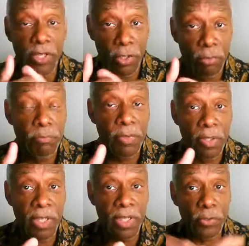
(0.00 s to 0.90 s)
you know,
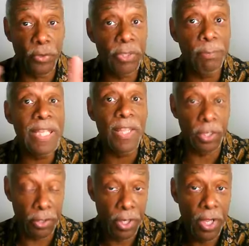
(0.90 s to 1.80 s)
it's going to be
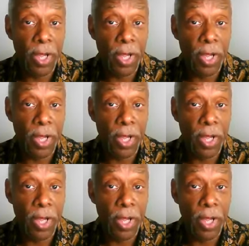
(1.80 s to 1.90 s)
there.